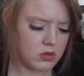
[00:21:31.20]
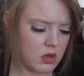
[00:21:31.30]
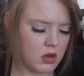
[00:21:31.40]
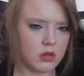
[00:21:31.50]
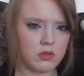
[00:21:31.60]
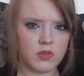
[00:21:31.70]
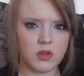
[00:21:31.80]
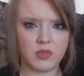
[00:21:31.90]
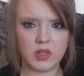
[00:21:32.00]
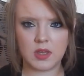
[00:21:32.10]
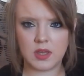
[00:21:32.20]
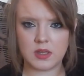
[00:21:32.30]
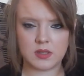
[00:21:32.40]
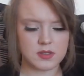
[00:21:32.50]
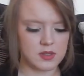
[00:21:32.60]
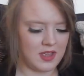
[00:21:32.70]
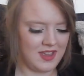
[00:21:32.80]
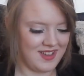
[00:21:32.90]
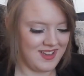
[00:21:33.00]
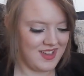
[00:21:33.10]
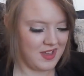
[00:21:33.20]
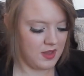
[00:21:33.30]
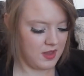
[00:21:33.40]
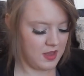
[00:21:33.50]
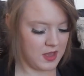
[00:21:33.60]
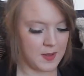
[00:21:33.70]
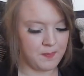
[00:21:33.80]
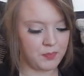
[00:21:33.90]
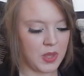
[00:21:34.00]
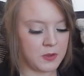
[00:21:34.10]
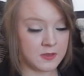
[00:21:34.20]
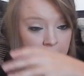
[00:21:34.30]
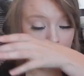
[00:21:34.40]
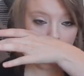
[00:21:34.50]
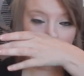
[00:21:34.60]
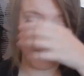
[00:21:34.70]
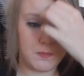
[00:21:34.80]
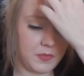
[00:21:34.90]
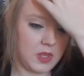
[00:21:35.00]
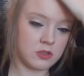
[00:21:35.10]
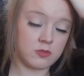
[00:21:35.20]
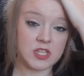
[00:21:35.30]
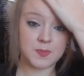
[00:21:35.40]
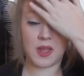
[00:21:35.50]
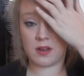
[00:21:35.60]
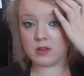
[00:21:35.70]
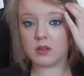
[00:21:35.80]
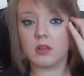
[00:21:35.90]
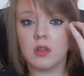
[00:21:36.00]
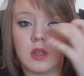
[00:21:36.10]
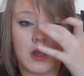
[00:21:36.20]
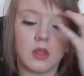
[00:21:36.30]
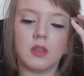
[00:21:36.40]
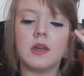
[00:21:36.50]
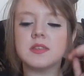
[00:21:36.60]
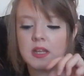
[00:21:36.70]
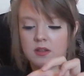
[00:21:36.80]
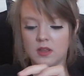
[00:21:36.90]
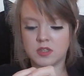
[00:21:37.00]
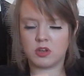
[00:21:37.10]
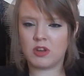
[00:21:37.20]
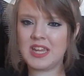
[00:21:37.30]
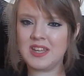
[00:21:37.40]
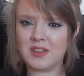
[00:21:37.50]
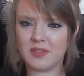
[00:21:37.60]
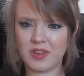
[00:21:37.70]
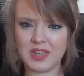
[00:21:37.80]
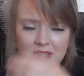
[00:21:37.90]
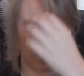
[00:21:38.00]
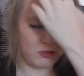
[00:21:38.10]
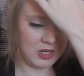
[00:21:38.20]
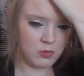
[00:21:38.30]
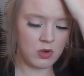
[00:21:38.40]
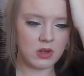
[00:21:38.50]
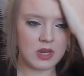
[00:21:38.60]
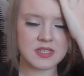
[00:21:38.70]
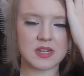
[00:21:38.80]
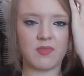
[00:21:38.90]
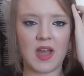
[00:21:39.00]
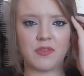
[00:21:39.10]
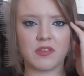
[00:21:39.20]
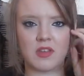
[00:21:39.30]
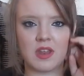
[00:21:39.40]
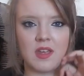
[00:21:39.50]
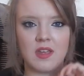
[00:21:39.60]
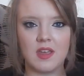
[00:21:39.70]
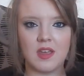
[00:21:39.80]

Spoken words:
No, I don't think it is. But it was like a wristband. Like I said, it was green, I think, green one. It said 5 Seconds on it.